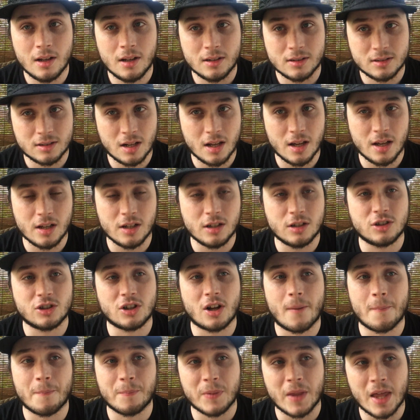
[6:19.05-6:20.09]
stage
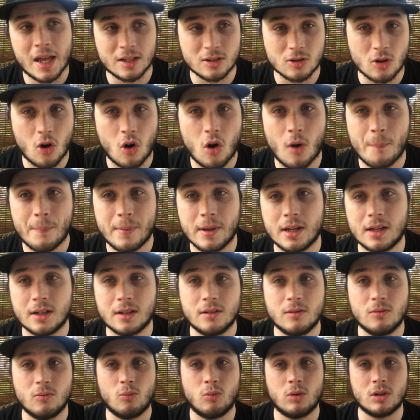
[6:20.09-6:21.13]
has all been
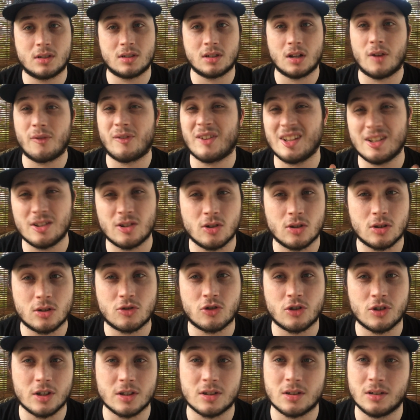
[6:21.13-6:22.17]
with stuff he
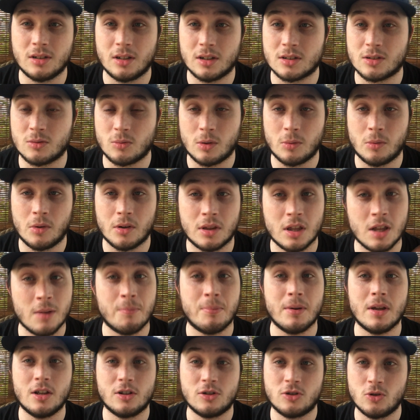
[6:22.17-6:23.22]
traditionally doesn't win with. He
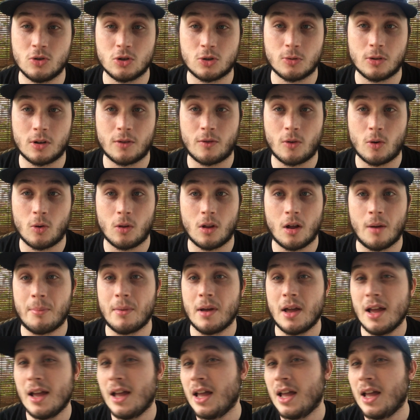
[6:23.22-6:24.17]
beat Juice with a roll up.